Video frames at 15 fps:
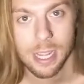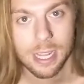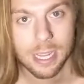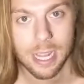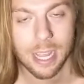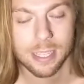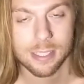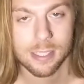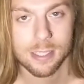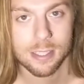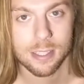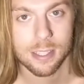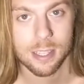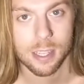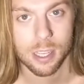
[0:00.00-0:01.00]
Last
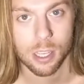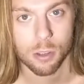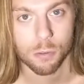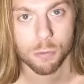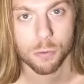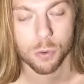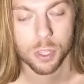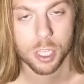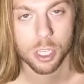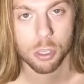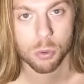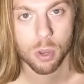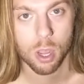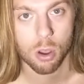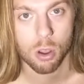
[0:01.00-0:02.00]
thing for the
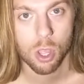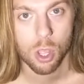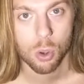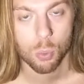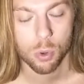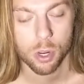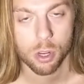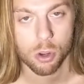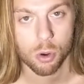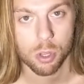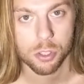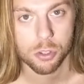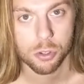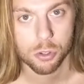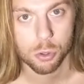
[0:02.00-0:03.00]
QL, we are going
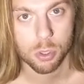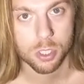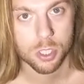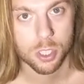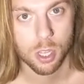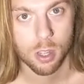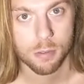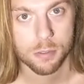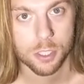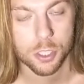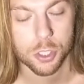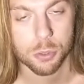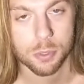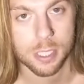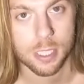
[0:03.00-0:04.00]
to do a soft
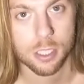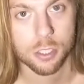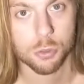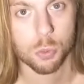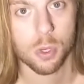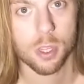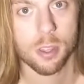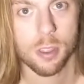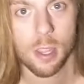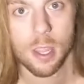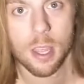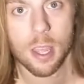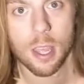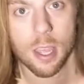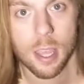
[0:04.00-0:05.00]
tissue release with
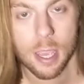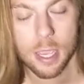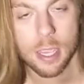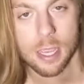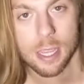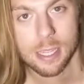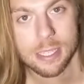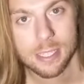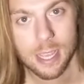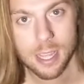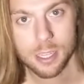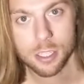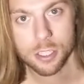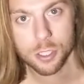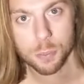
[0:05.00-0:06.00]
a
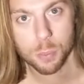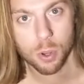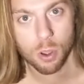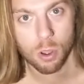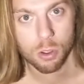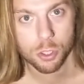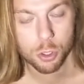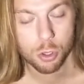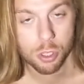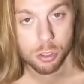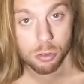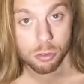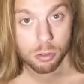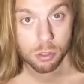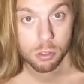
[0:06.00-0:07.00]
tennis ball. You can
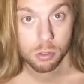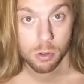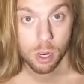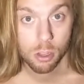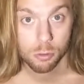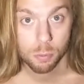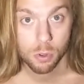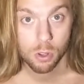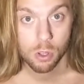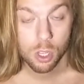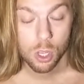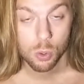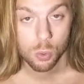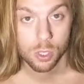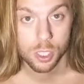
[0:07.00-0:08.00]
use a lacrosse ball.
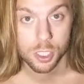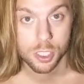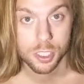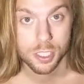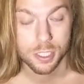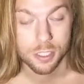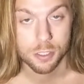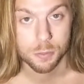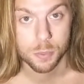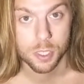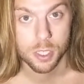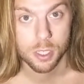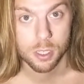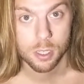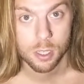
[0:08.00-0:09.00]
Really just needs to
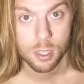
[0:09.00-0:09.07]
be